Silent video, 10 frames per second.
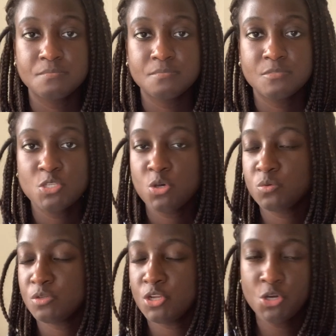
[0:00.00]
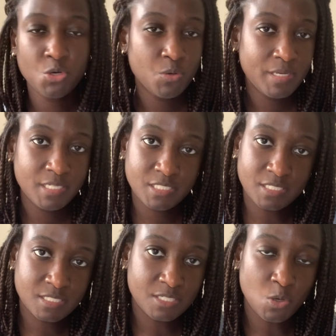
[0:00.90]
So no,
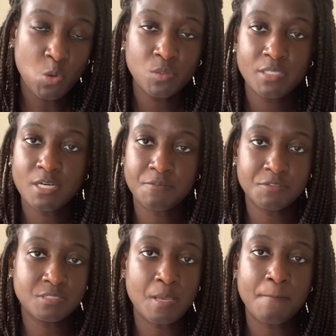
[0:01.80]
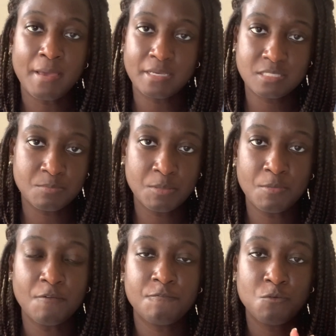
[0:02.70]
NHSC only covers a maximum
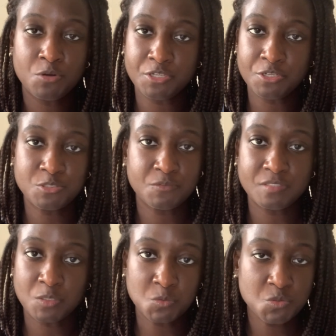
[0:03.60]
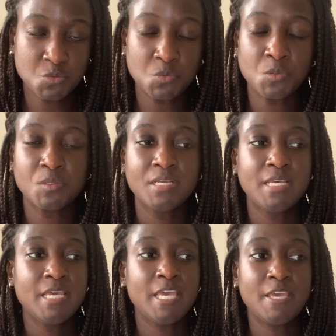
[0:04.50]
of 4 years of dental school.
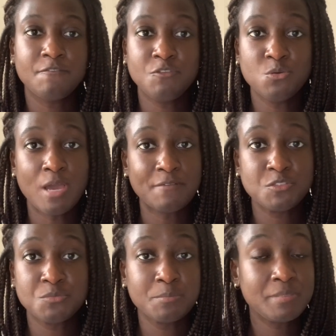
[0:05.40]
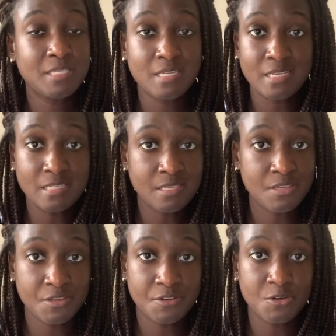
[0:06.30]
If you have to repeat any
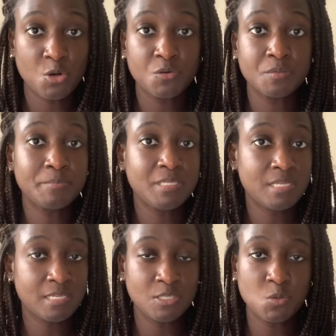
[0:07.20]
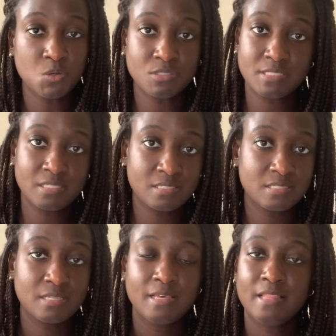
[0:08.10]
year or repeat any
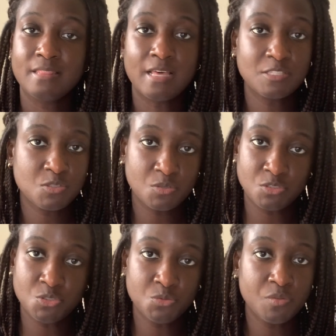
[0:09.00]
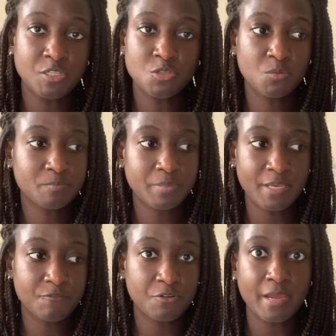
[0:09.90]
courses, that's on you. They don't
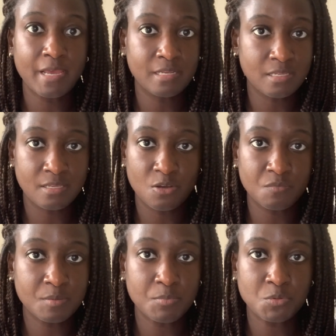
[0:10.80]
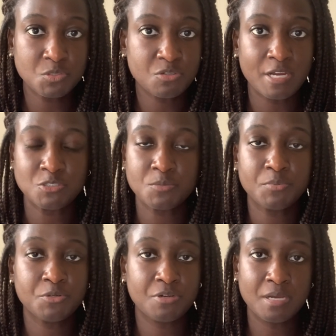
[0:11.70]
pay for any of the postgraduate
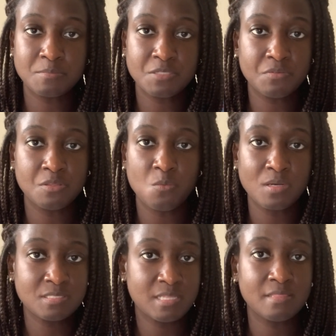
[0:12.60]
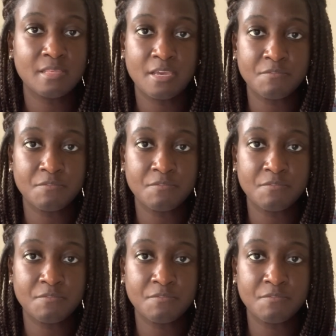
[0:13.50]
programs, even the ones that they have